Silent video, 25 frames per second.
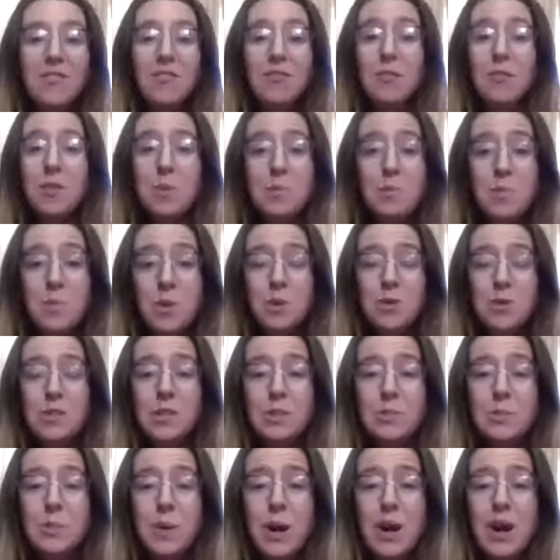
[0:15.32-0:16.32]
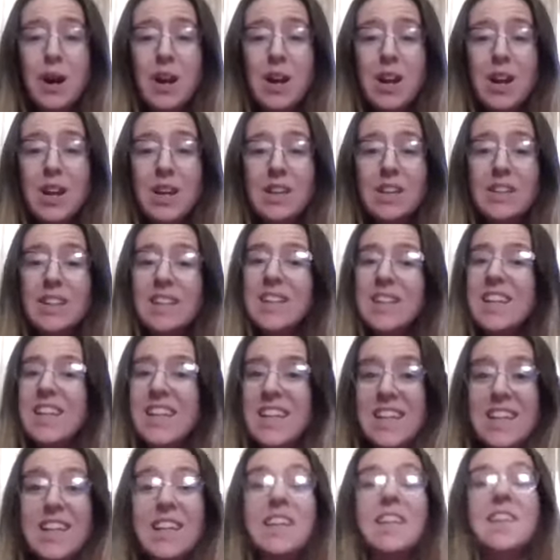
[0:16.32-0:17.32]
For the most part,
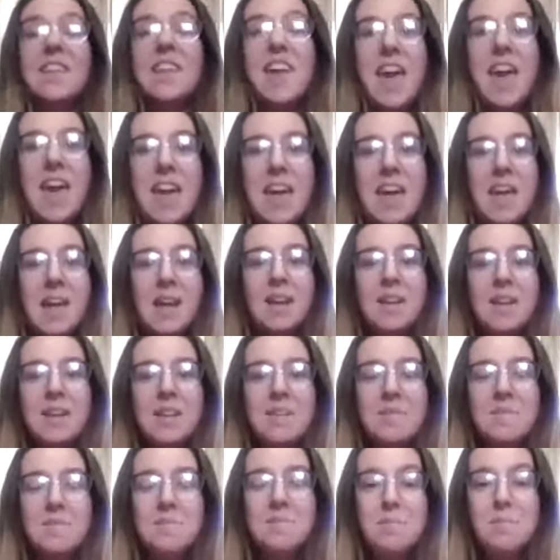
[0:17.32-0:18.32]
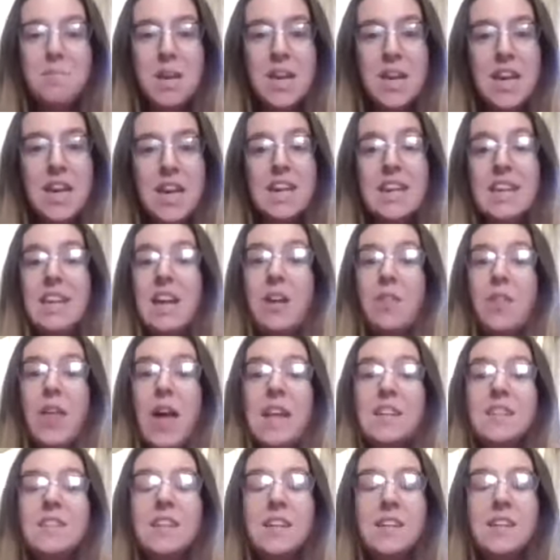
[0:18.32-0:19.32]
it can be. Now,
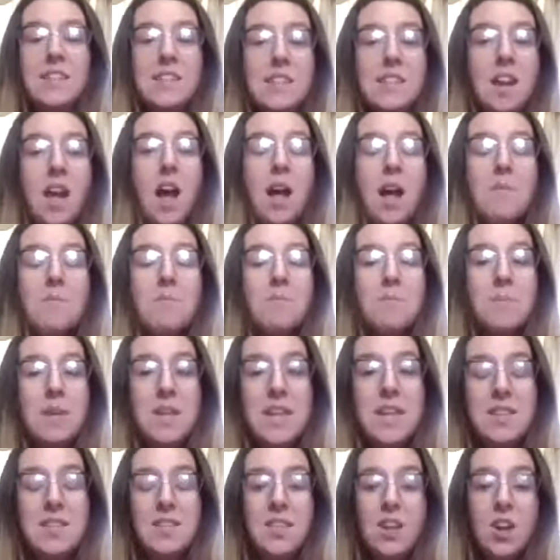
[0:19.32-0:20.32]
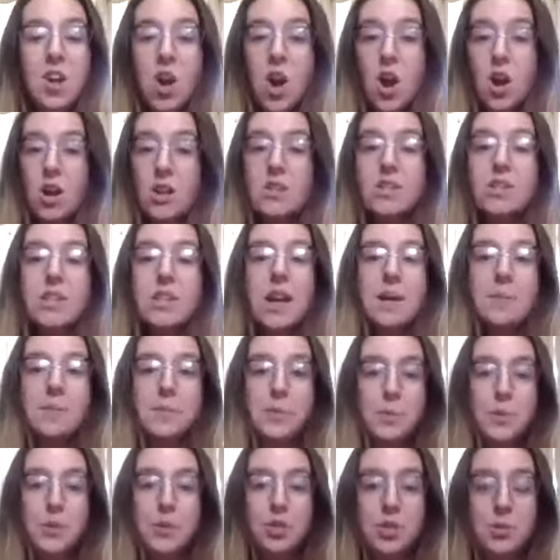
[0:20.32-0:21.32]
that does not mean there aren't times
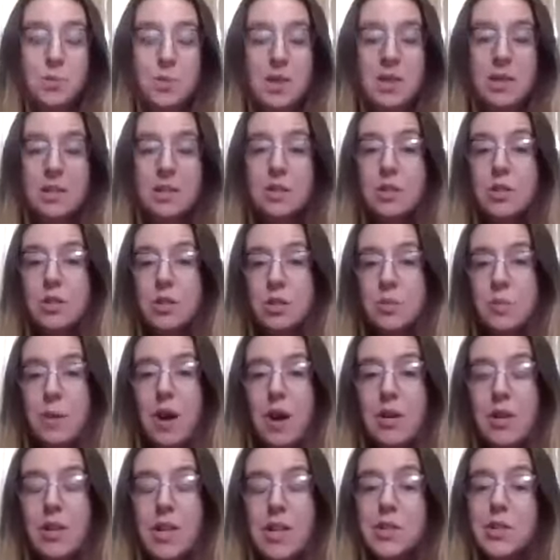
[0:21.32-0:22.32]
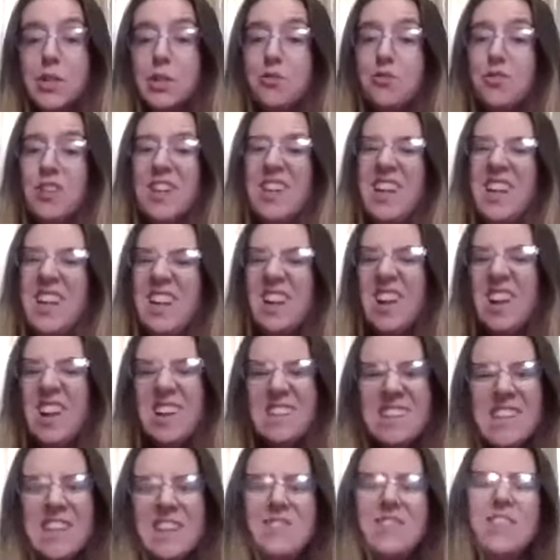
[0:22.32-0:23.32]
we should be concerned about cluster feeding. And I'll
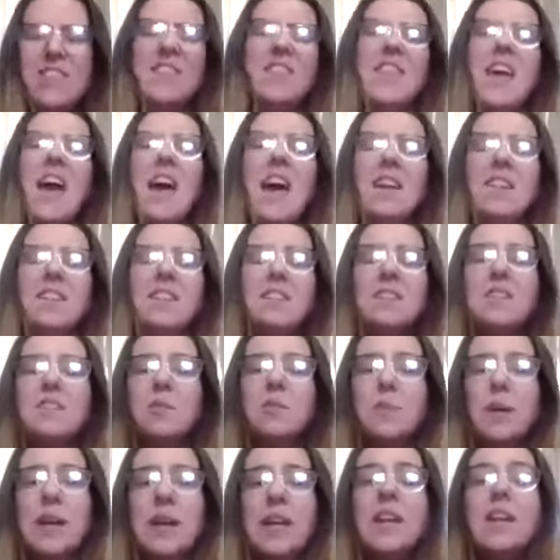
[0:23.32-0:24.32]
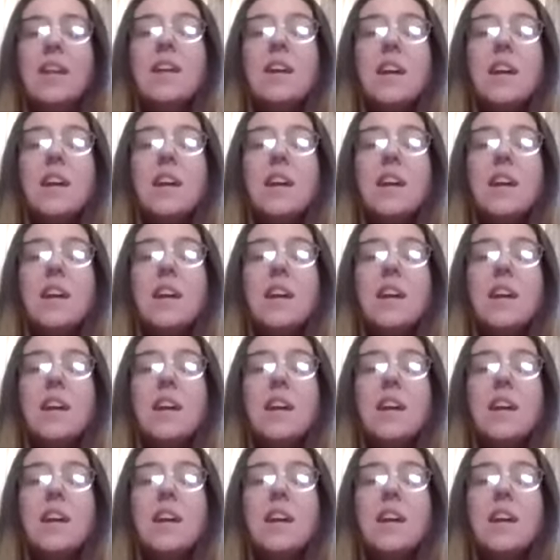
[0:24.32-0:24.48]
dive into that in a little bit.